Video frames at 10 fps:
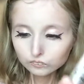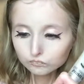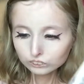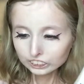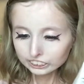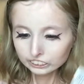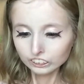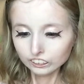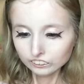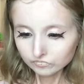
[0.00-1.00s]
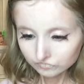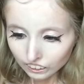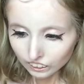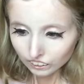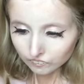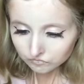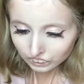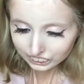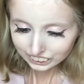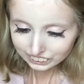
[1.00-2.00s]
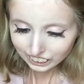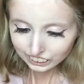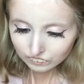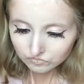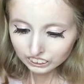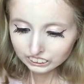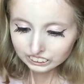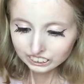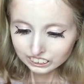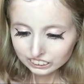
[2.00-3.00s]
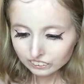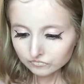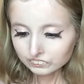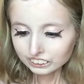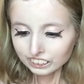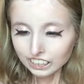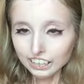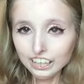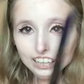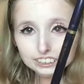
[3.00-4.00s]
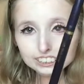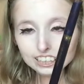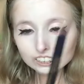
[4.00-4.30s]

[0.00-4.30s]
pretty good. My next item is this Estee